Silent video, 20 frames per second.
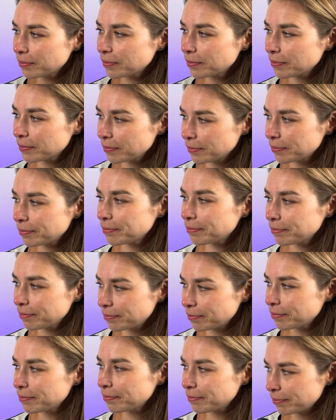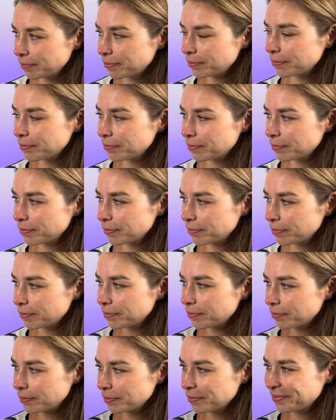
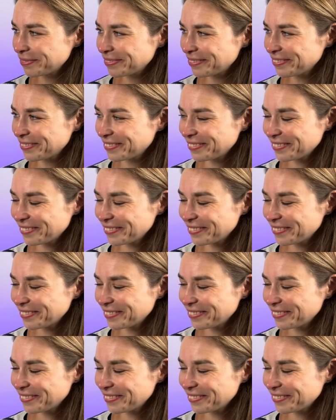(silent)